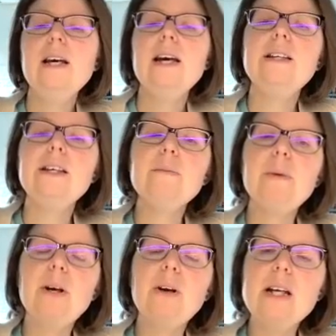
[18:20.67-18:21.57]
And get a
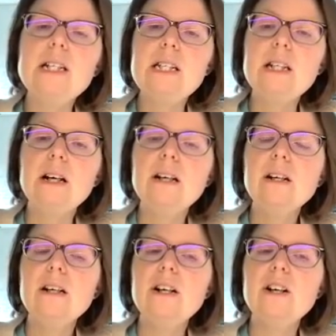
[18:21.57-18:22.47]
better idea
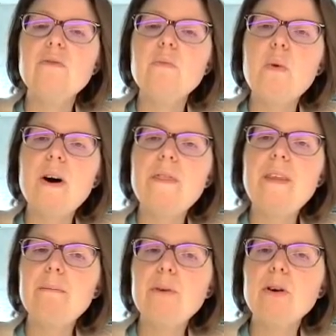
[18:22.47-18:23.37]
of what
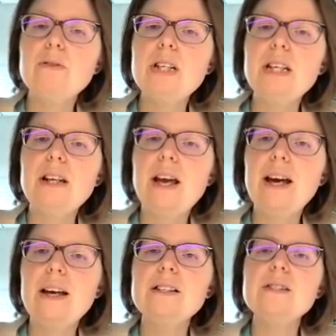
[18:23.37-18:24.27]
that protein
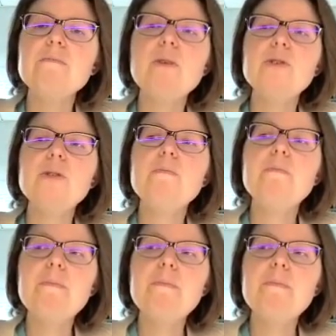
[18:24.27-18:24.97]
at its most